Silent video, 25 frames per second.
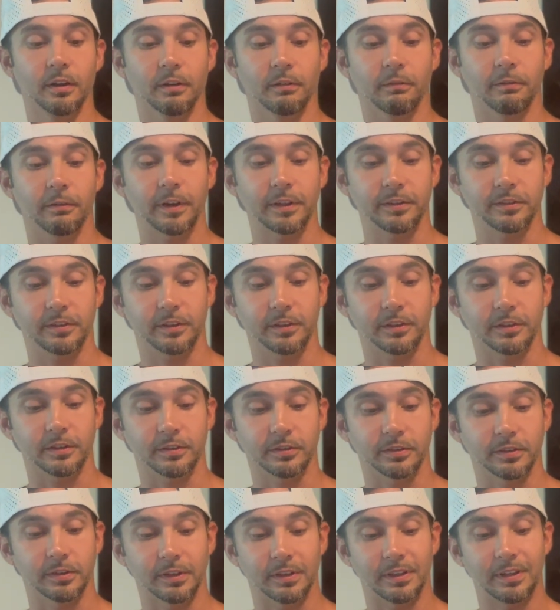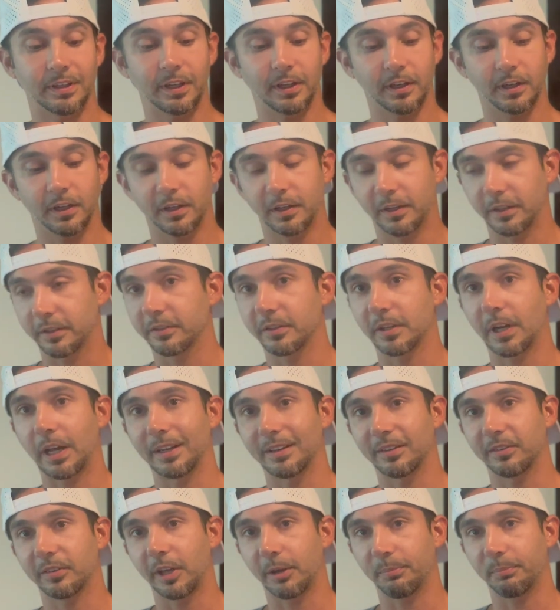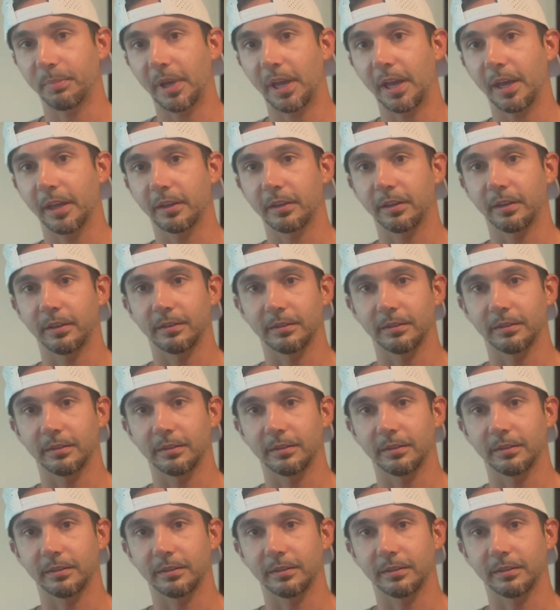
Rest is needed, it's not a setback.